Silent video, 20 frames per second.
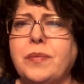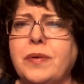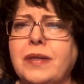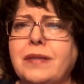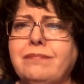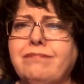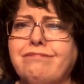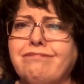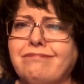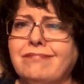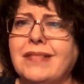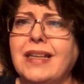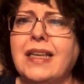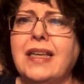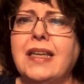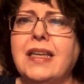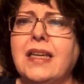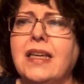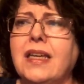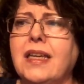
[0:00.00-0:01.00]
but
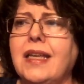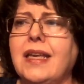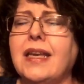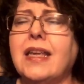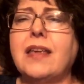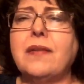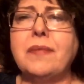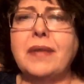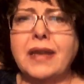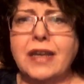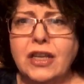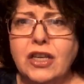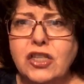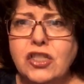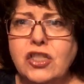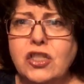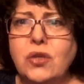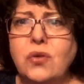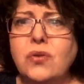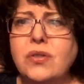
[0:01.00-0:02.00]
give me an
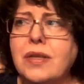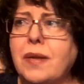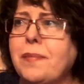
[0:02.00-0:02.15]
excuse.